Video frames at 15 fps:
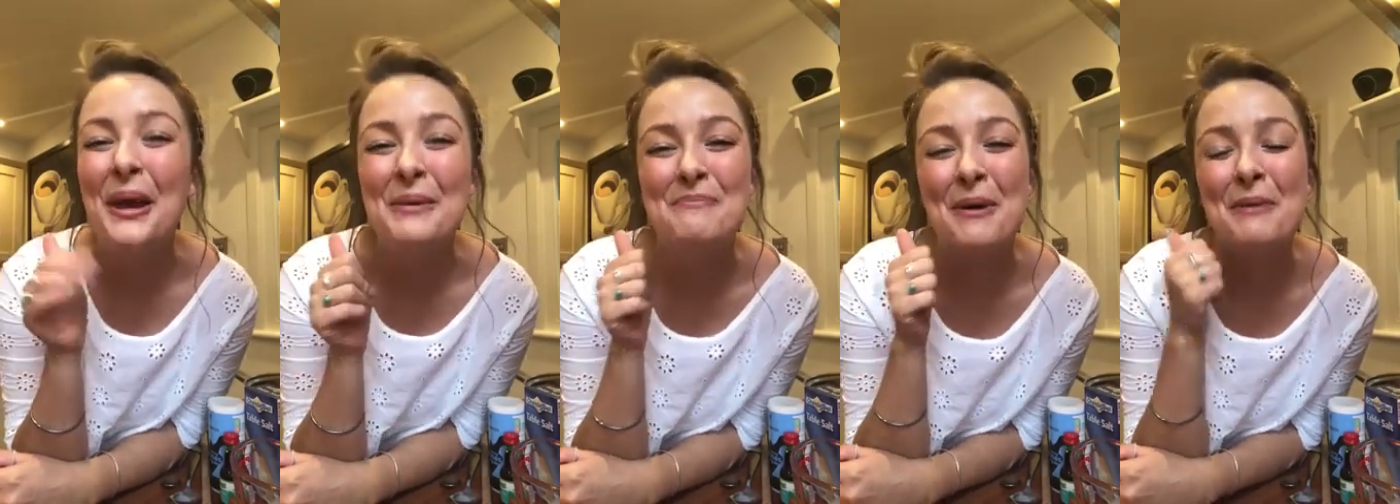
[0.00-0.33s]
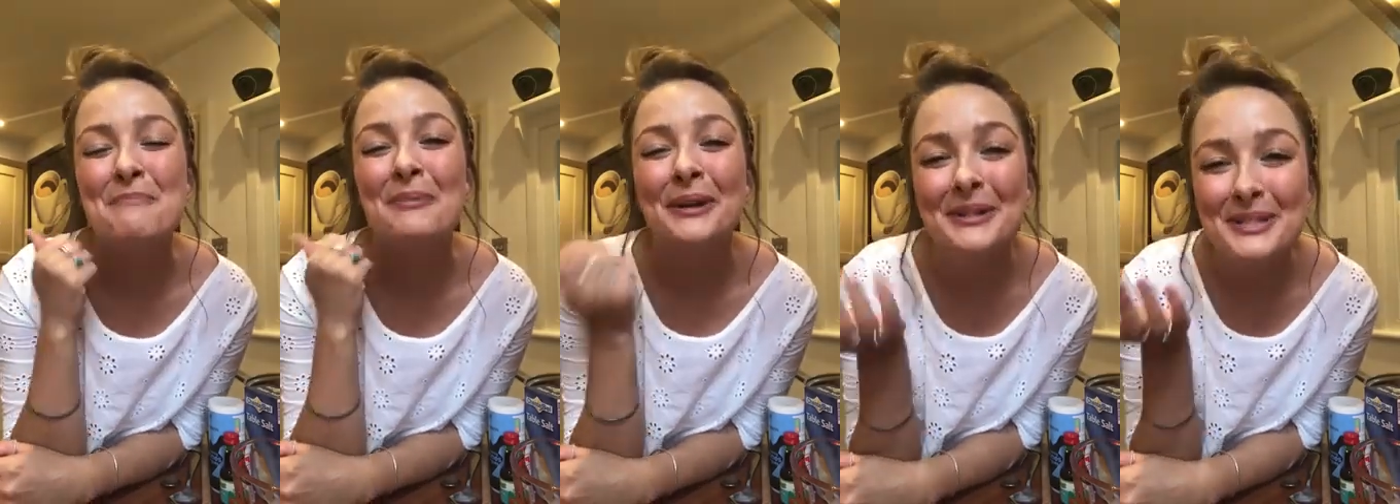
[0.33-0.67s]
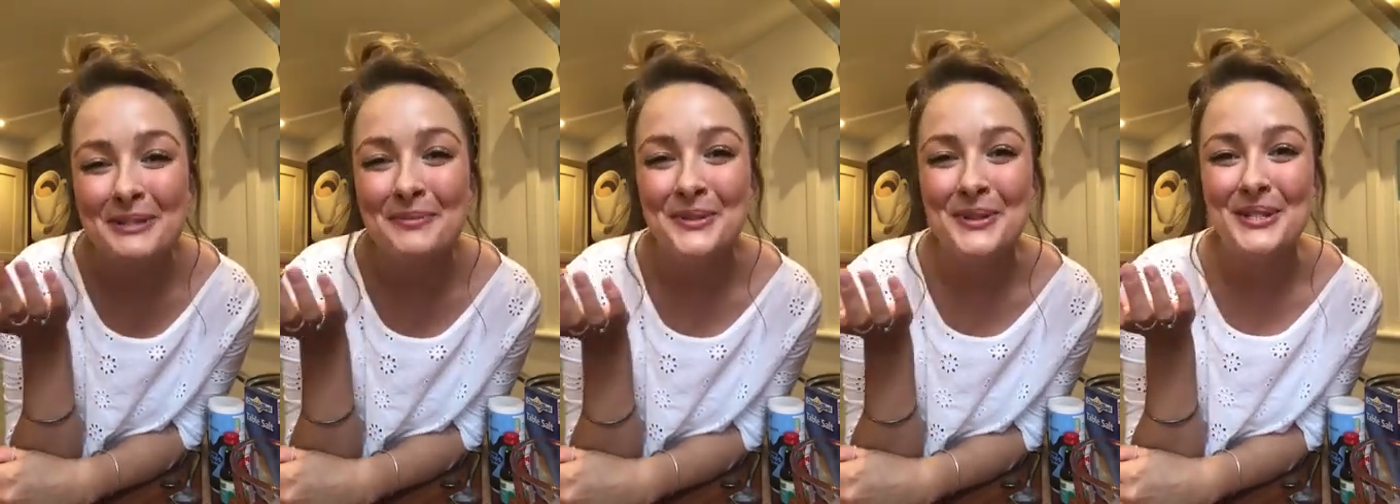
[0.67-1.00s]
but most
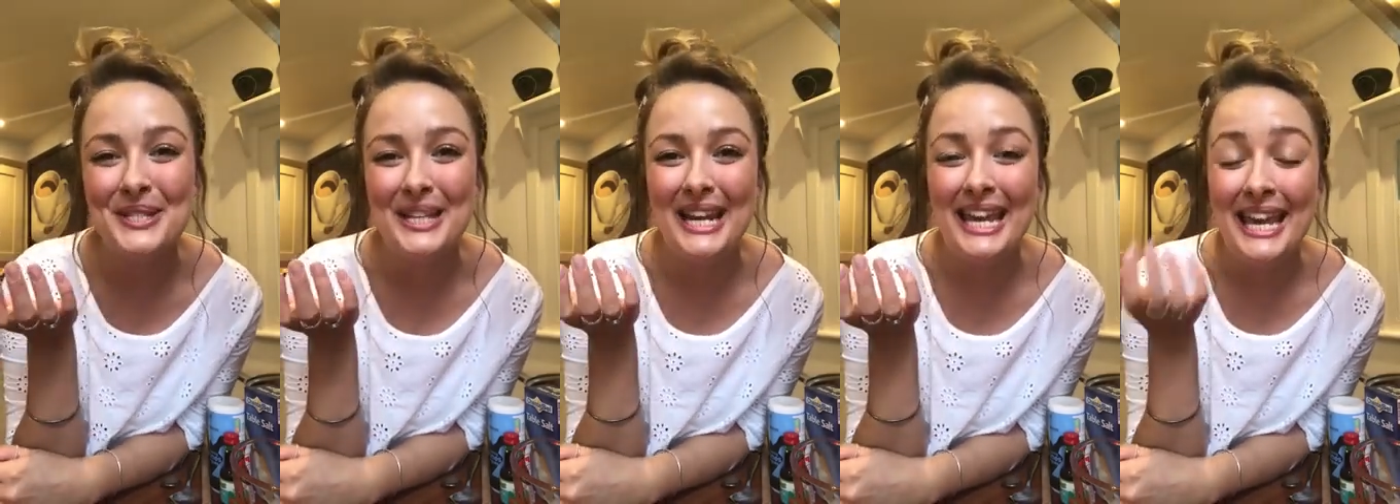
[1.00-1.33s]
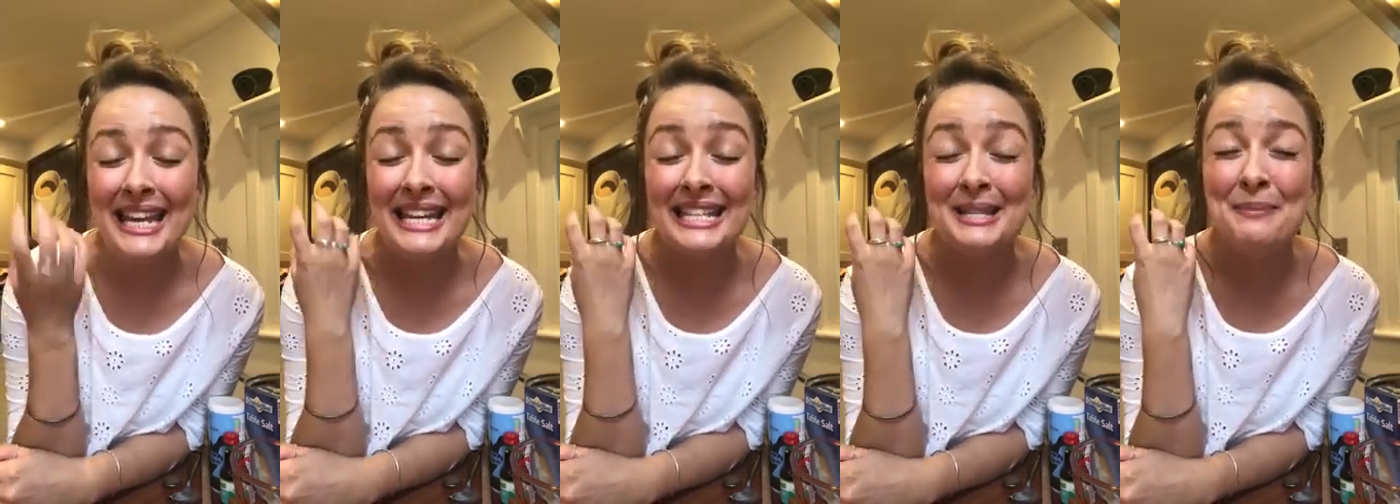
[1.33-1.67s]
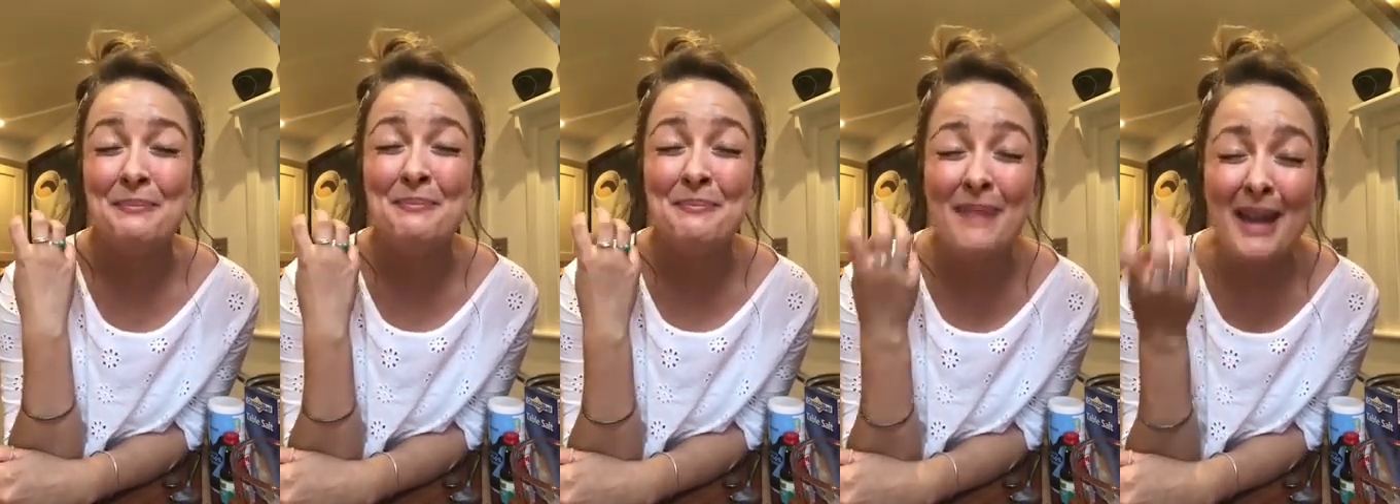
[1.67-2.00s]
importantly, it is
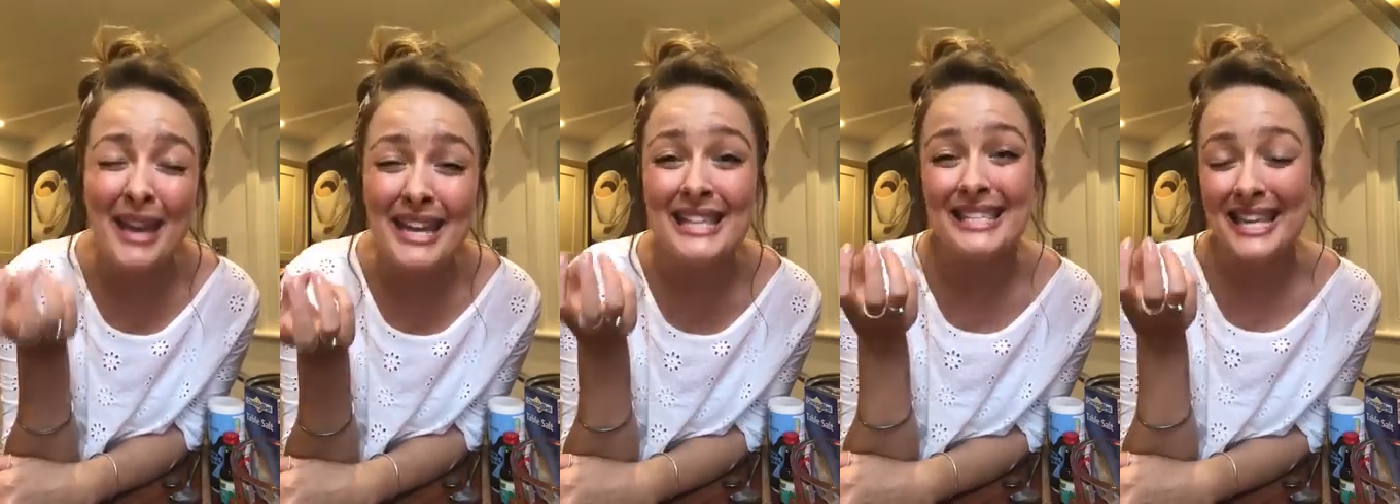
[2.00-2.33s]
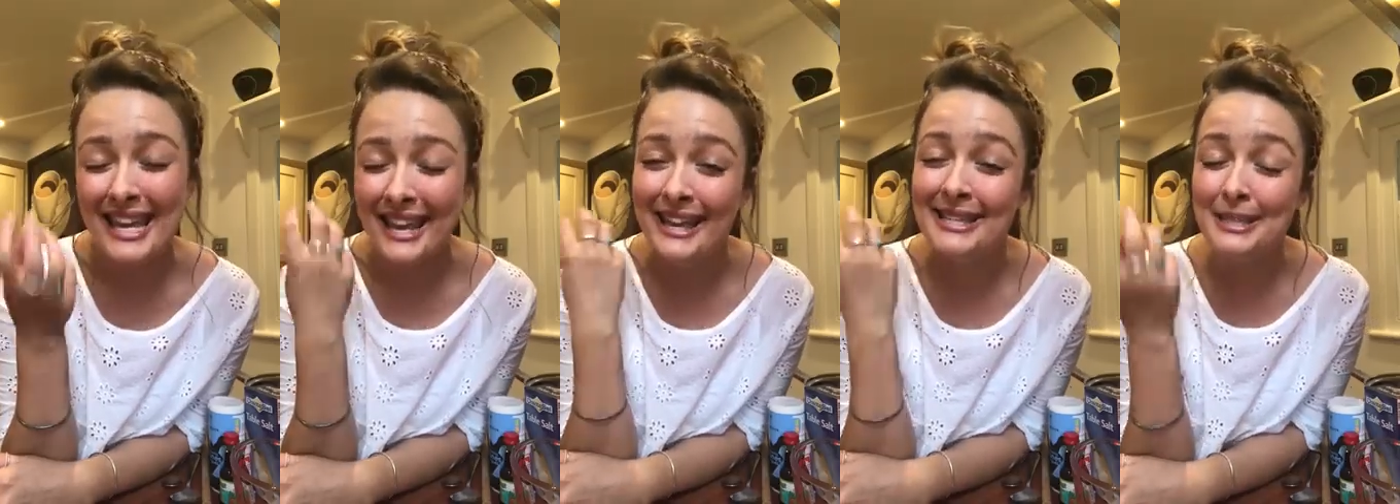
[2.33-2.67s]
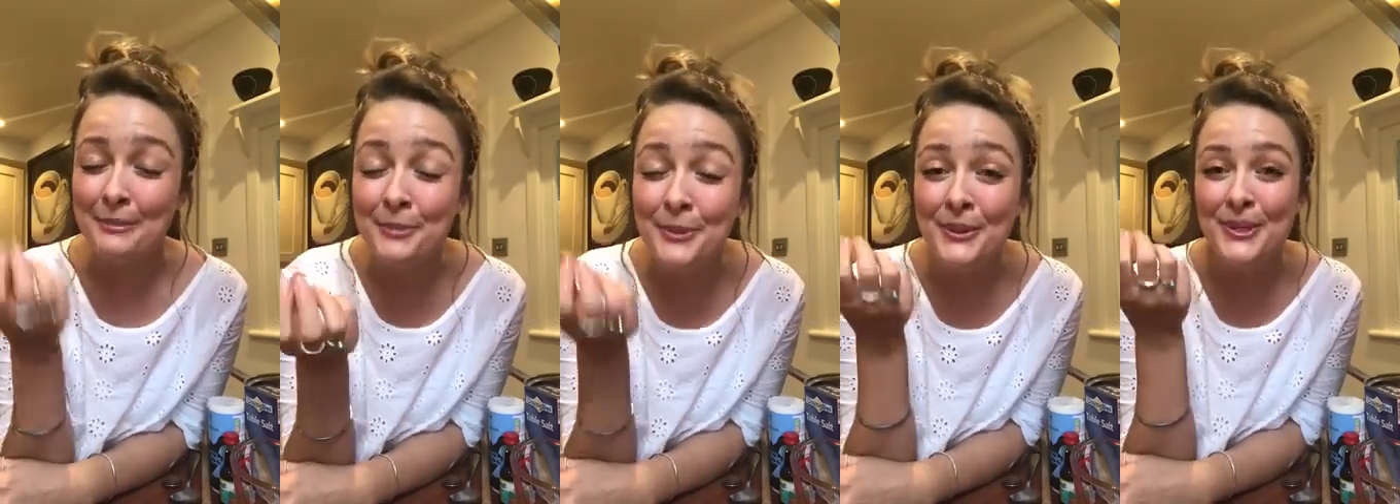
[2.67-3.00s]
amazing at
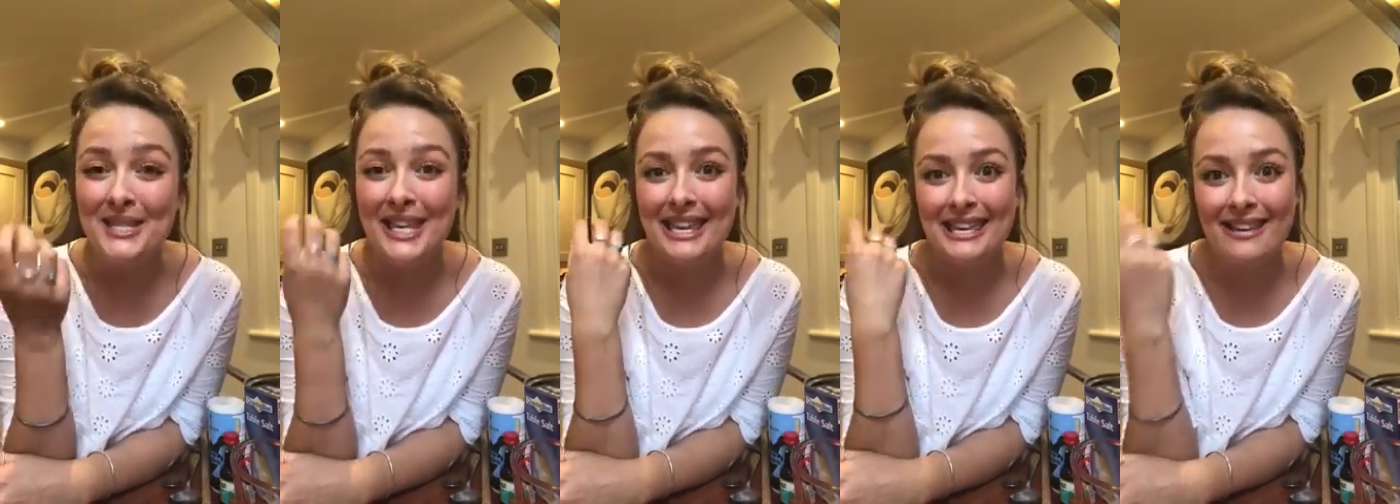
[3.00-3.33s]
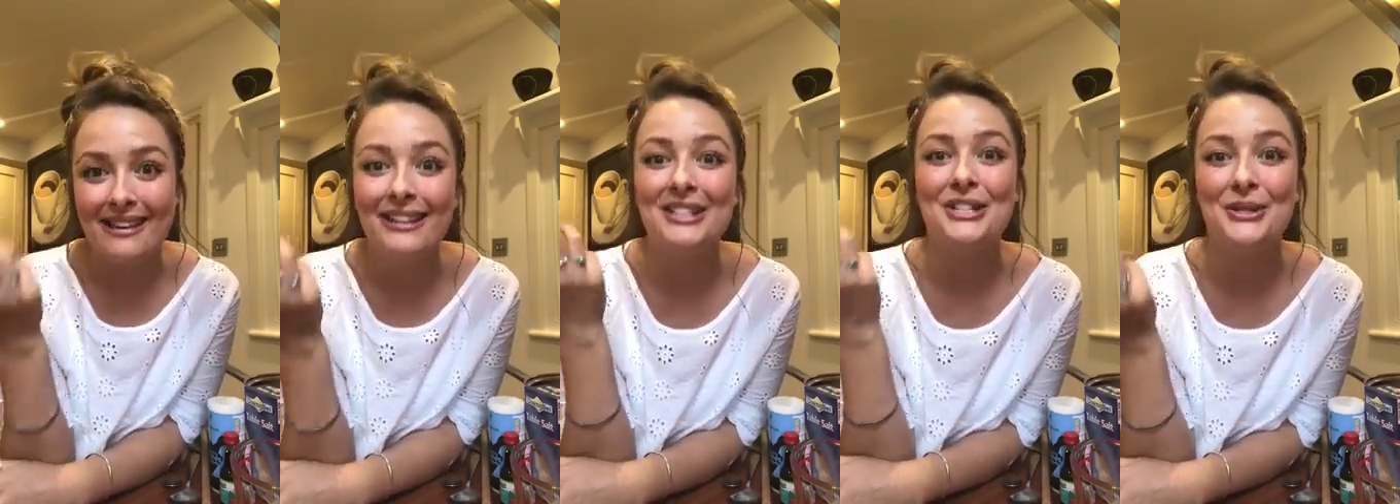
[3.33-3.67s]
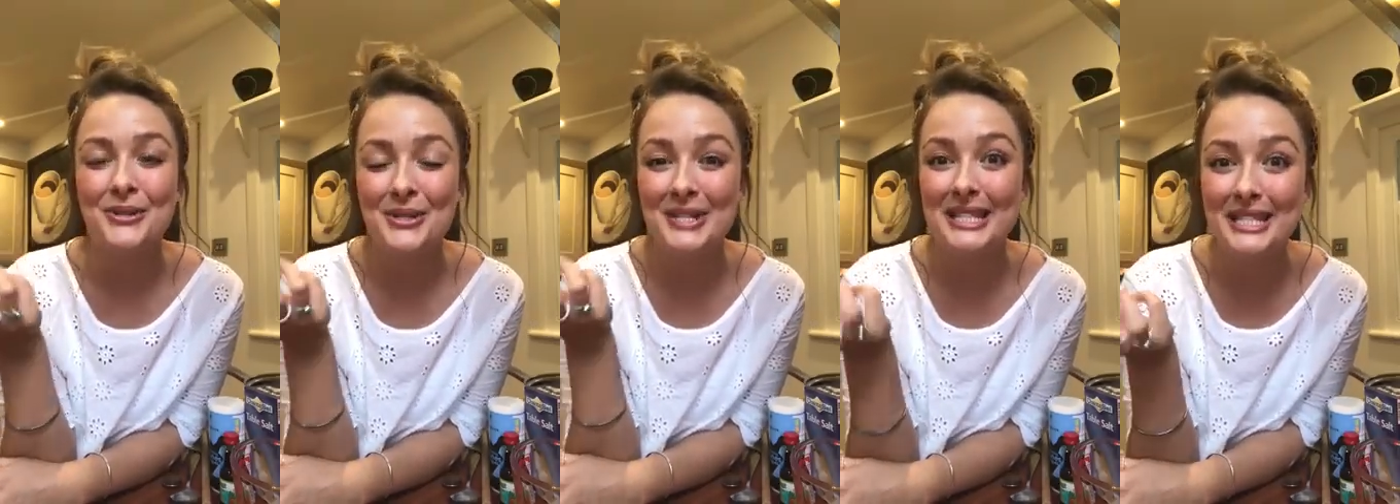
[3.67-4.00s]
supporting young
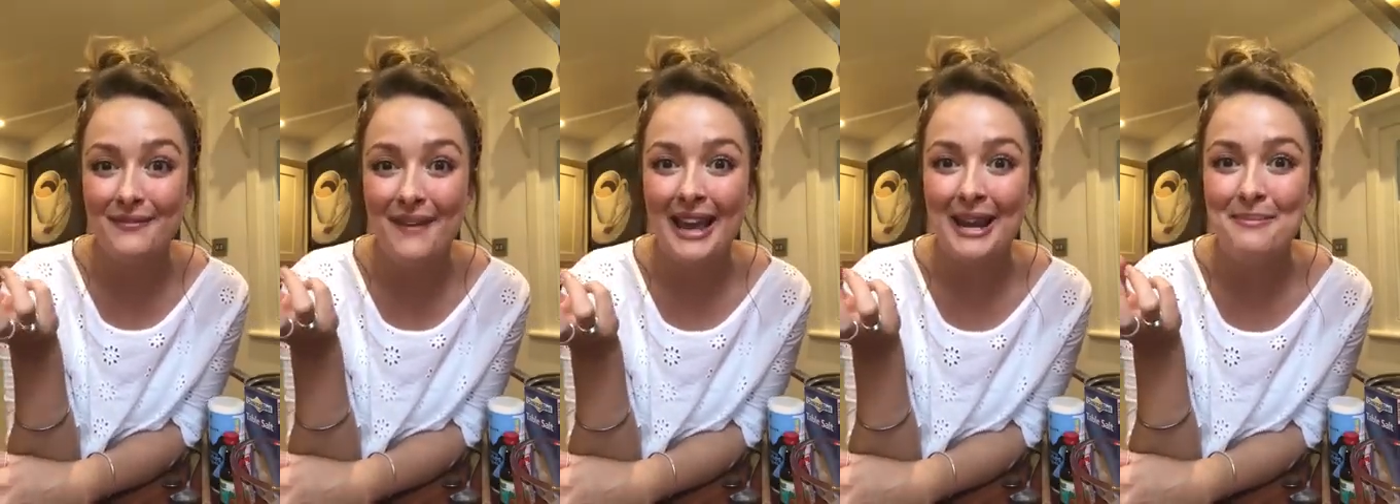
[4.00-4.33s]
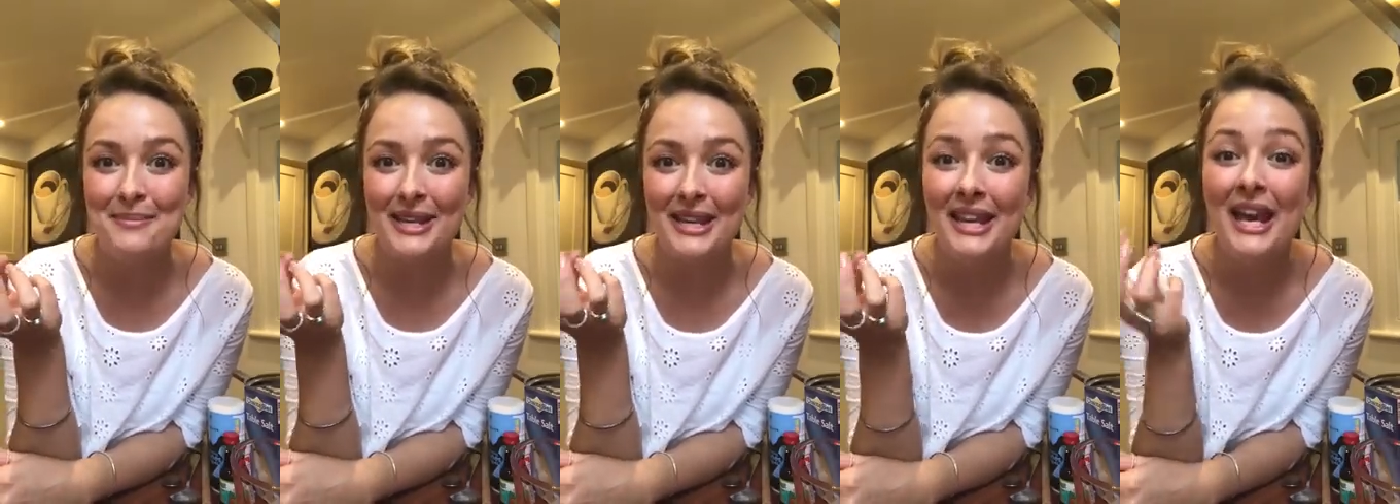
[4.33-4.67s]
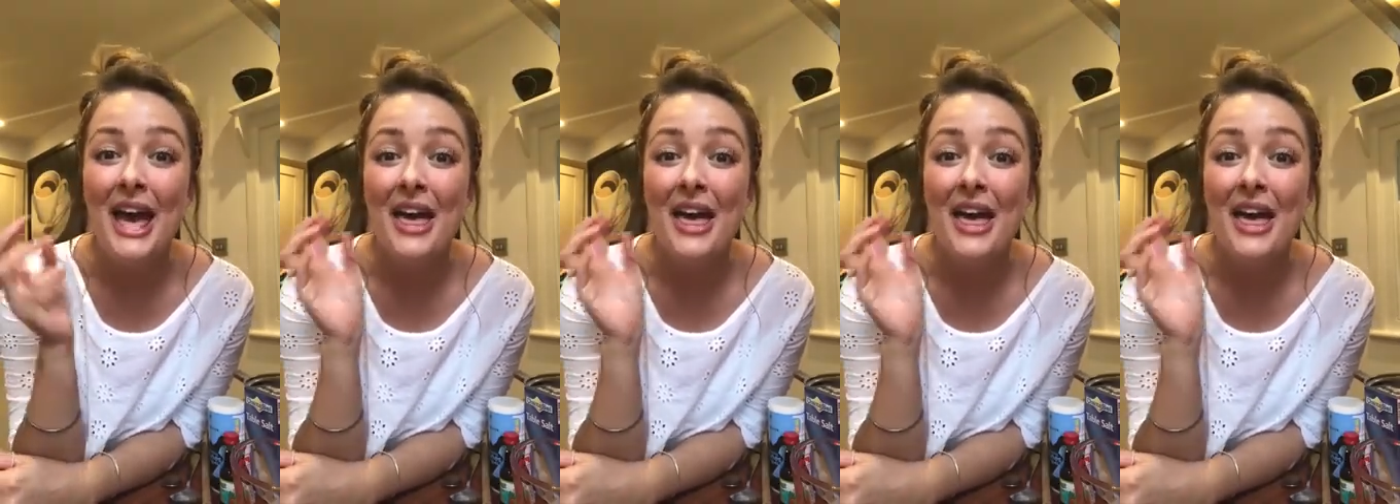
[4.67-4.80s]
children's development.